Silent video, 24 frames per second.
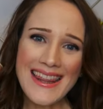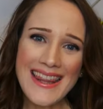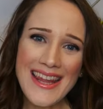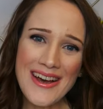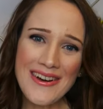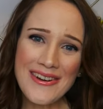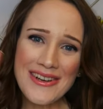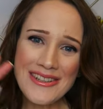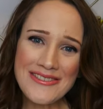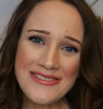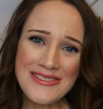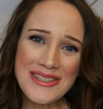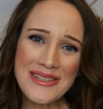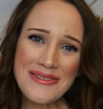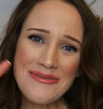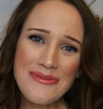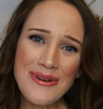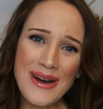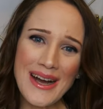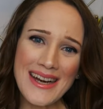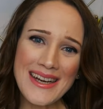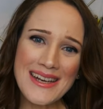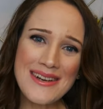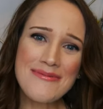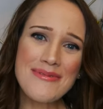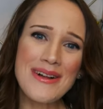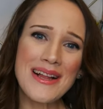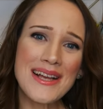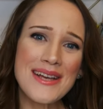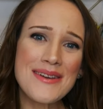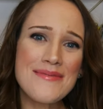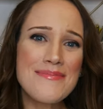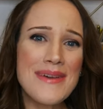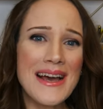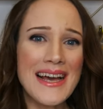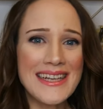Hello everyone and
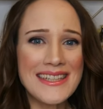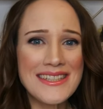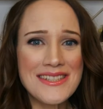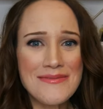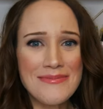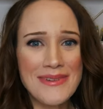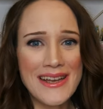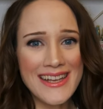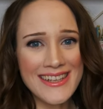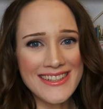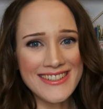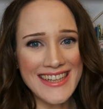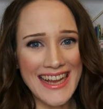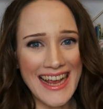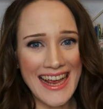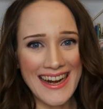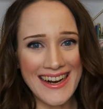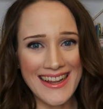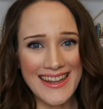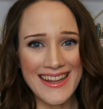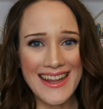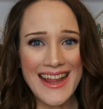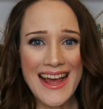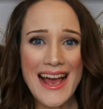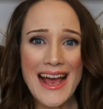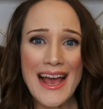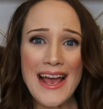welcome back to my channel.